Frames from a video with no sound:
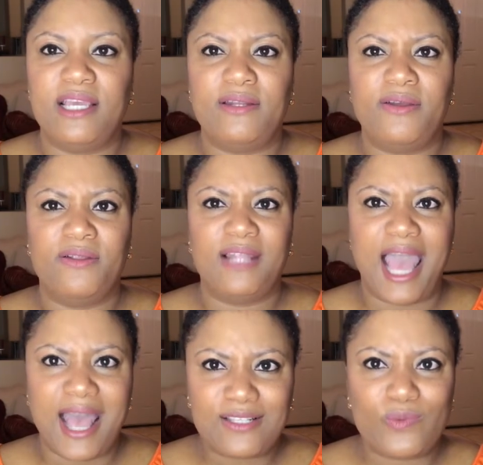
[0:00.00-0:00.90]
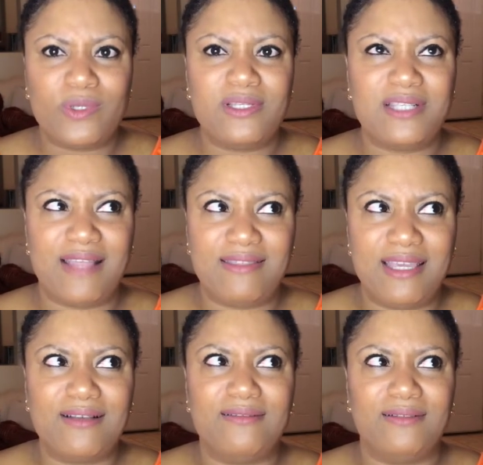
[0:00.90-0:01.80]
then her last was, I
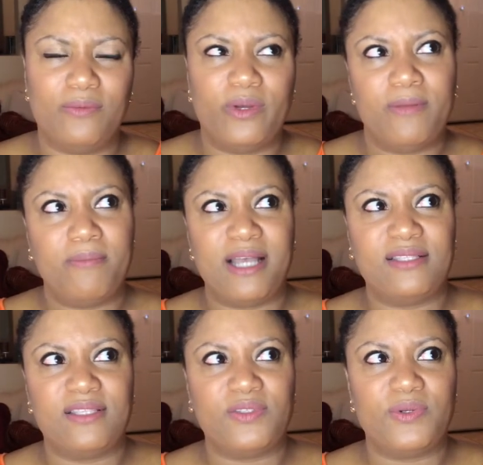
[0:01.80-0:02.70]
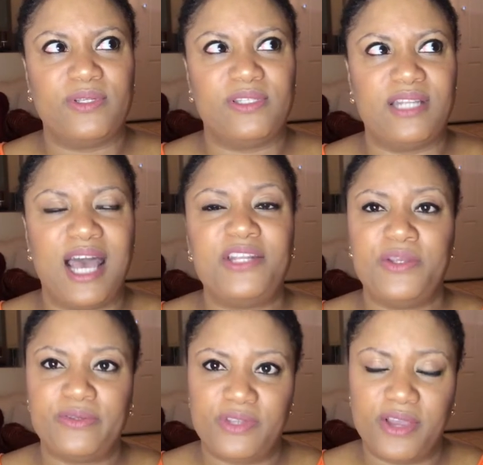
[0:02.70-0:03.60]
think, my sister is 9
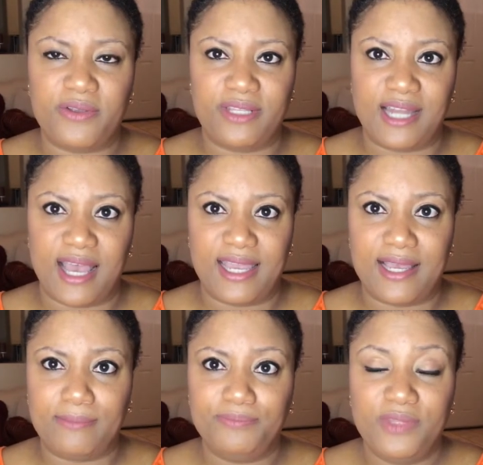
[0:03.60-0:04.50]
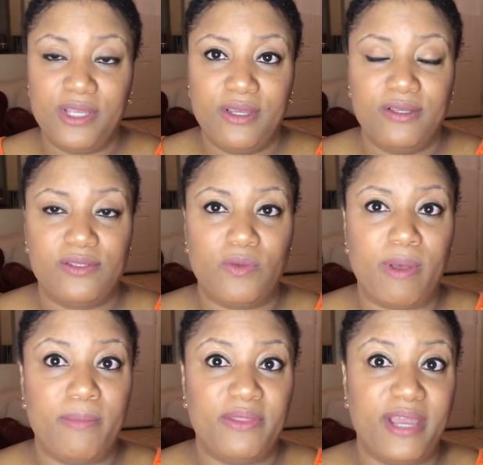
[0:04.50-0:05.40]
years younger than I am. So
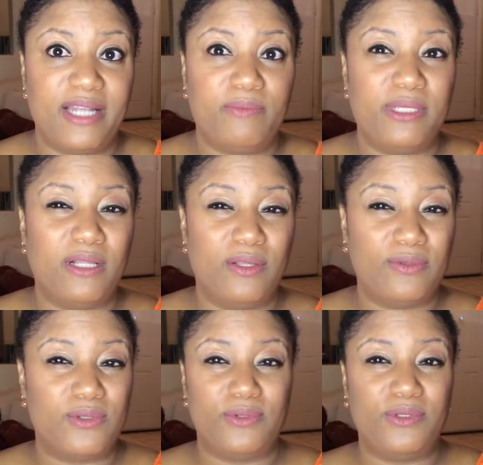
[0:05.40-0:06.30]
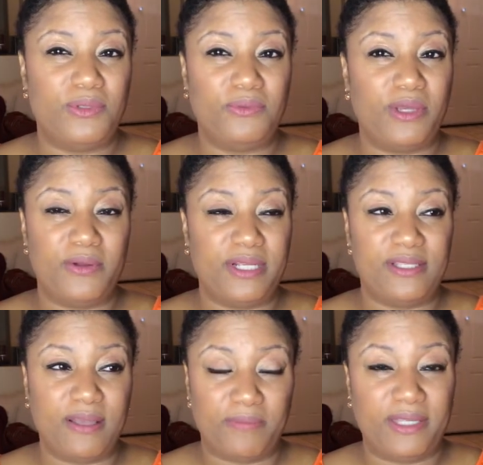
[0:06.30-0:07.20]
my mother had to be closer to
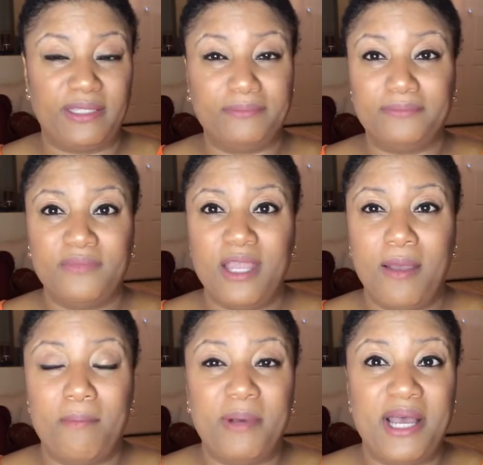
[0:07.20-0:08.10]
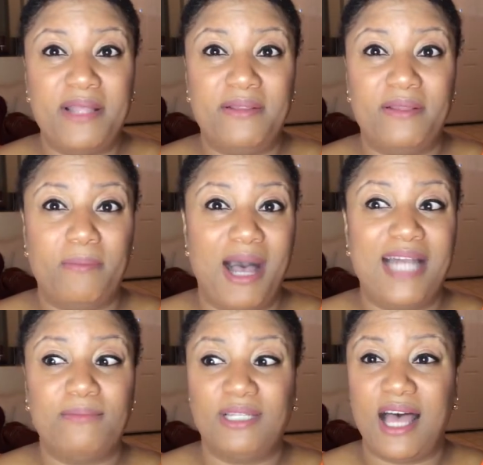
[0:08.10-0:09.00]
30-something. But the
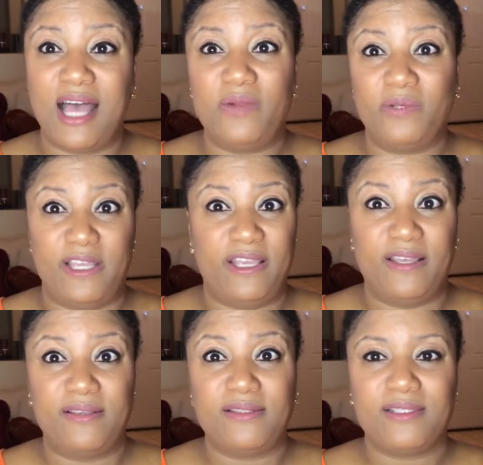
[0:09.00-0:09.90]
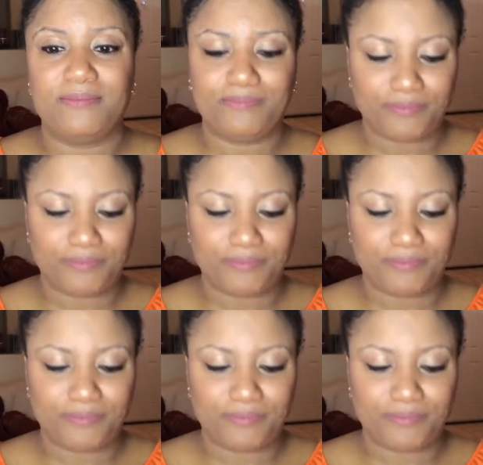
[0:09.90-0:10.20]
bottom line is,